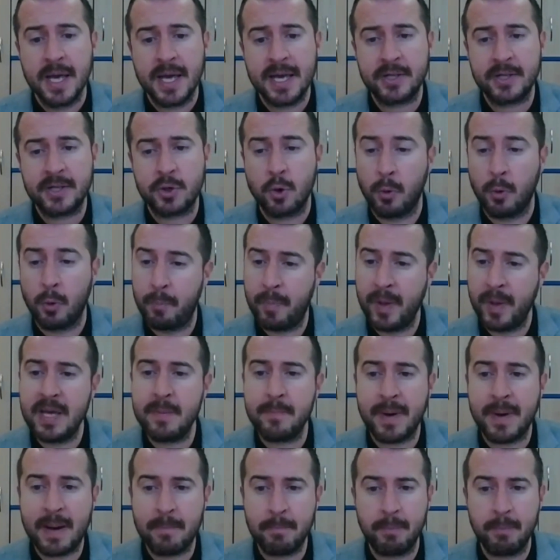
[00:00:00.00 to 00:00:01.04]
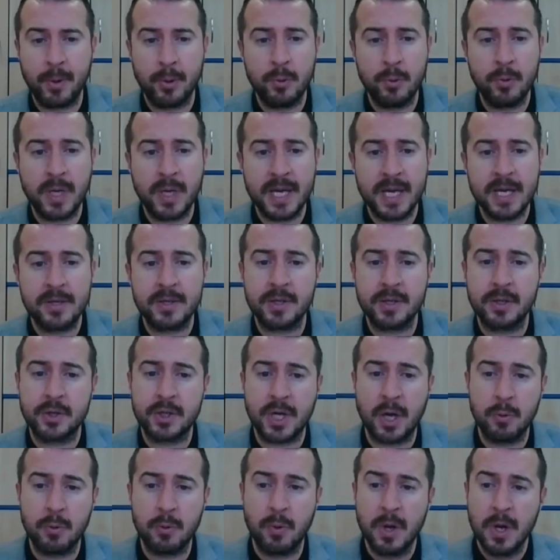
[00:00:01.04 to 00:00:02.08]
it's called Beat Band Boogie.
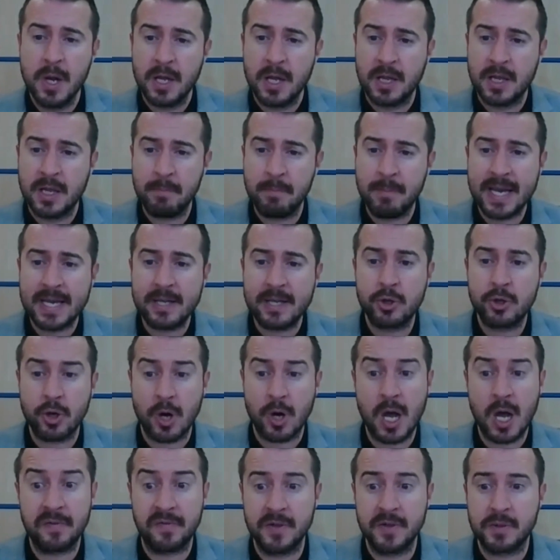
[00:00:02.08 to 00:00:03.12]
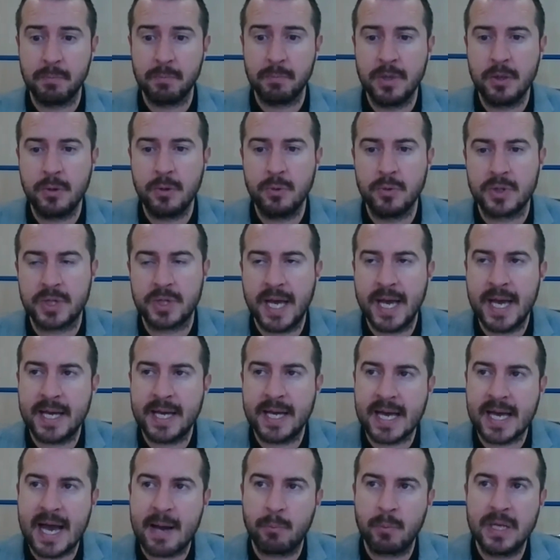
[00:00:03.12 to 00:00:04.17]
So the main driver is
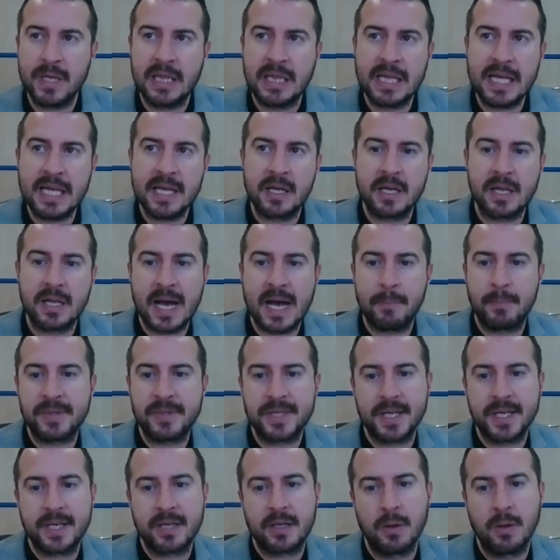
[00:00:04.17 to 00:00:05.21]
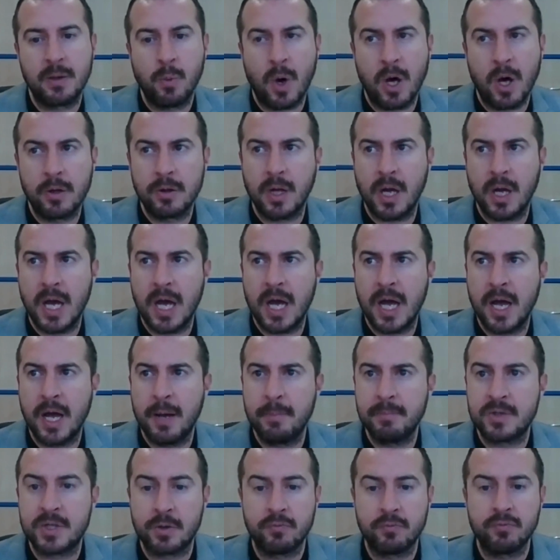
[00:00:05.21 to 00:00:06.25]
music, and we link that particular one
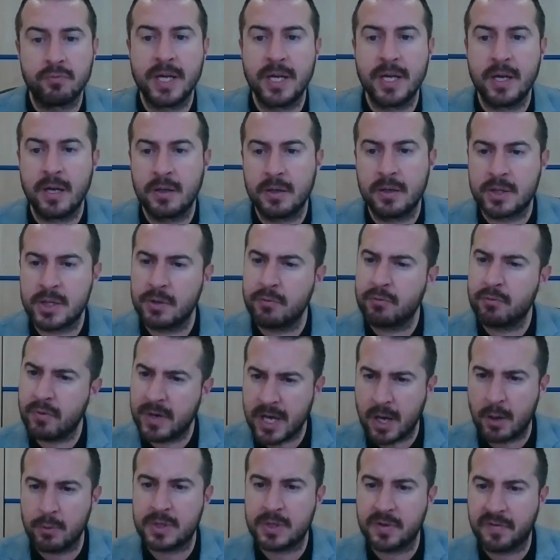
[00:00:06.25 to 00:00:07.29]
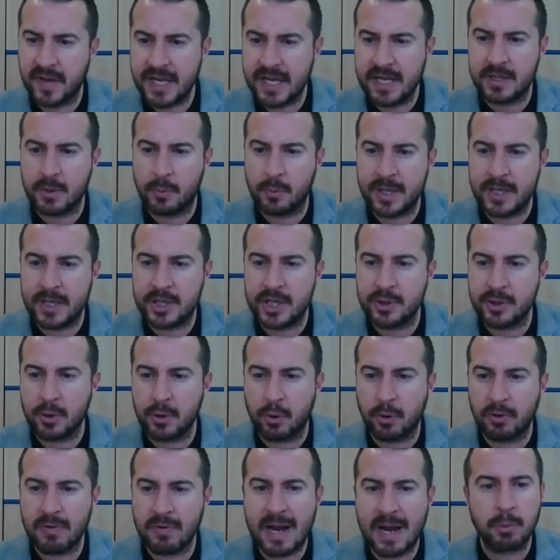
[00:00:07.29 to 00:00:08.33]
to Rio de Vida, which is
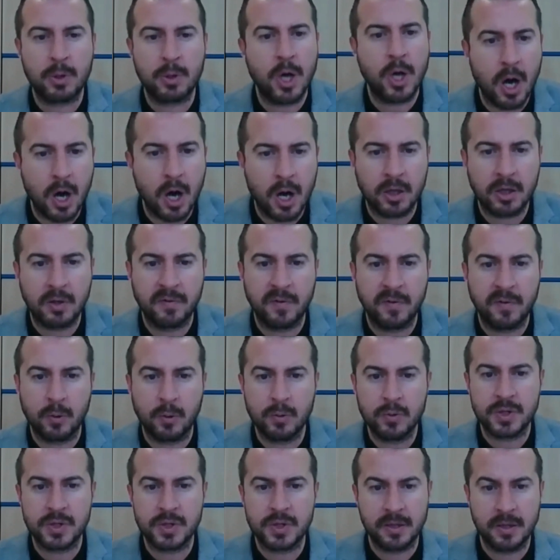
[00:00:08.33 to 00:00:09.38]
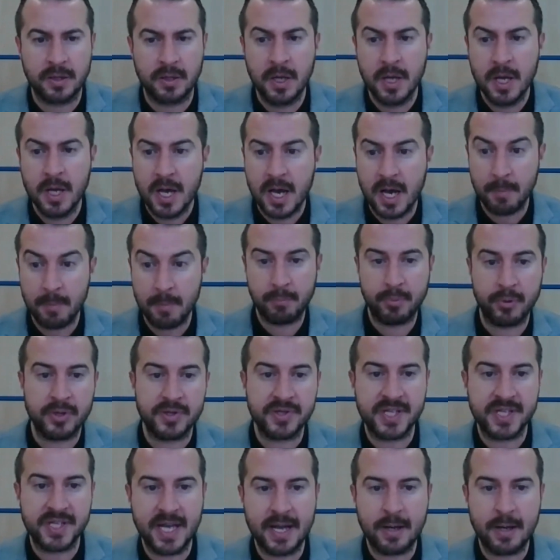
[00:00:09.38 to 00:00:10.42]
all around carnivals and
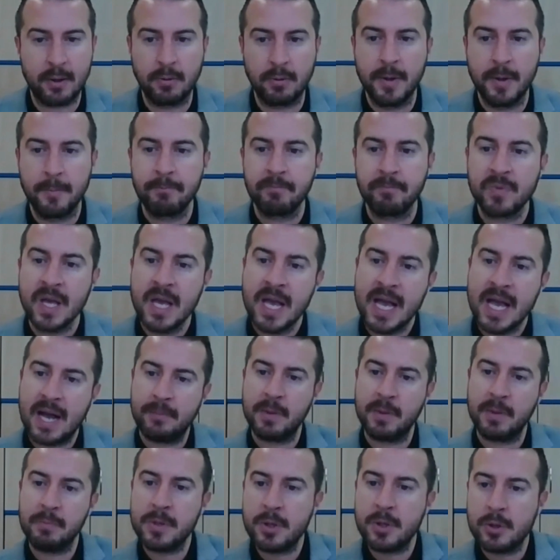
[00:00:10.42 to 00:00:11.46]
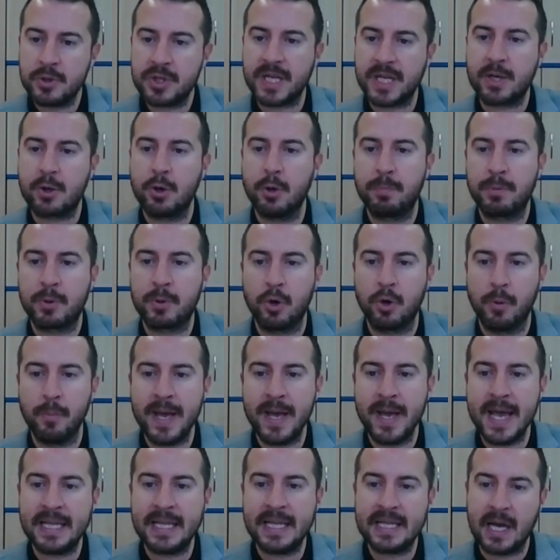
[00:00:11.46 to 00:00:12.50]
Brazil. And the music hub come
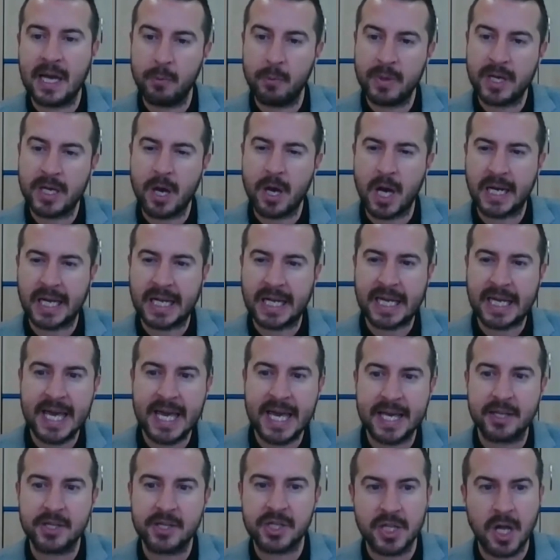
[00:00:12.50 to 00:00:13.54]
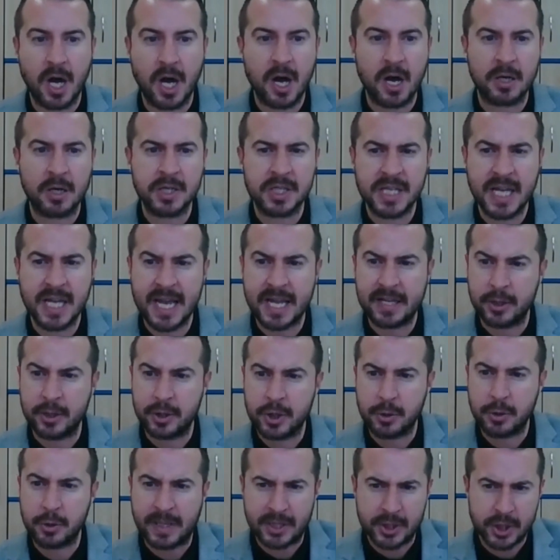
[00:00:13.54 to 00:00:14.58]
in and we kind of kickstart it, and they
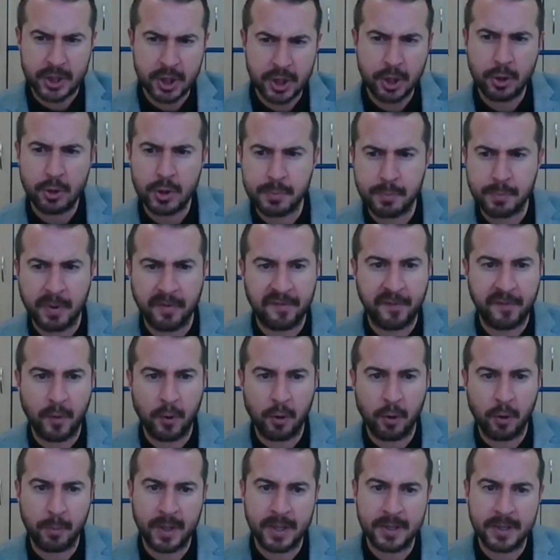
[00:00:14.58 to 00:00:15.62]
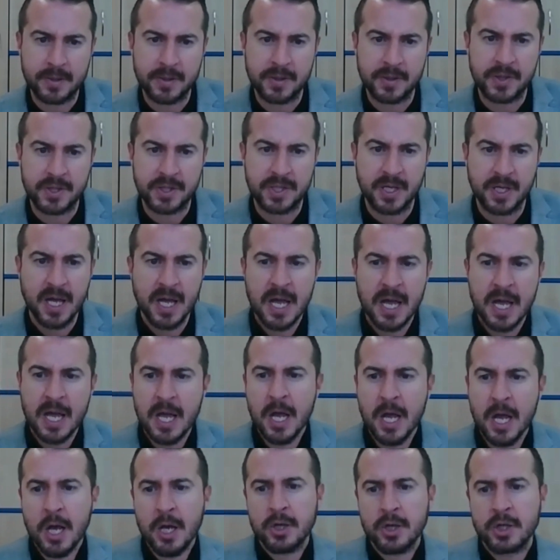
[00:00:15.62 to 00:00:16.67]
do this huge performance.
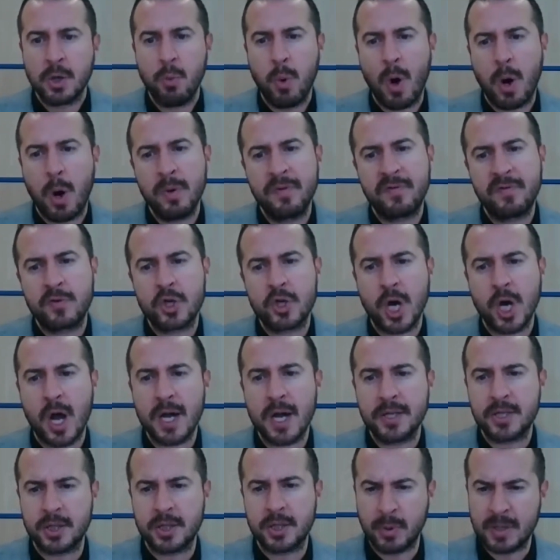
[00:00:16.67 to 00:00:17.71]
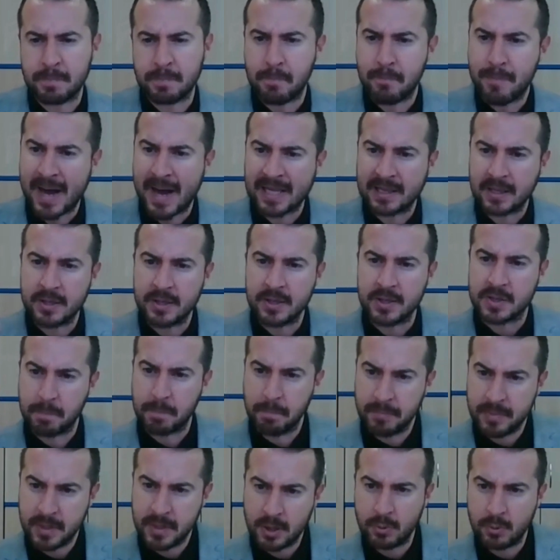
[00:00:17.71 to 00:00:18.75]
So what we've tried to do is balance
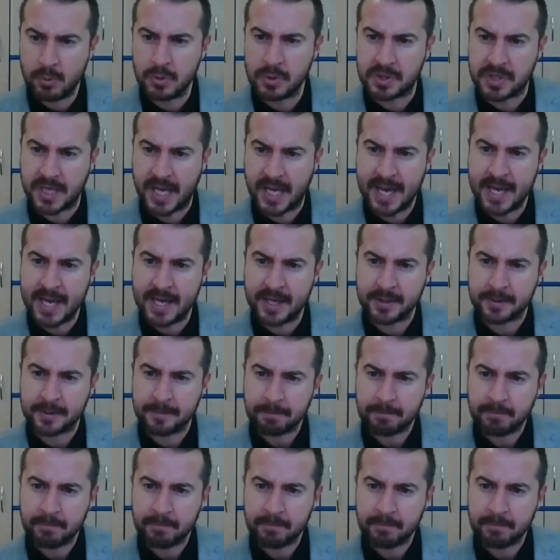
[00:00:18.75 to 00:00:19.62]
music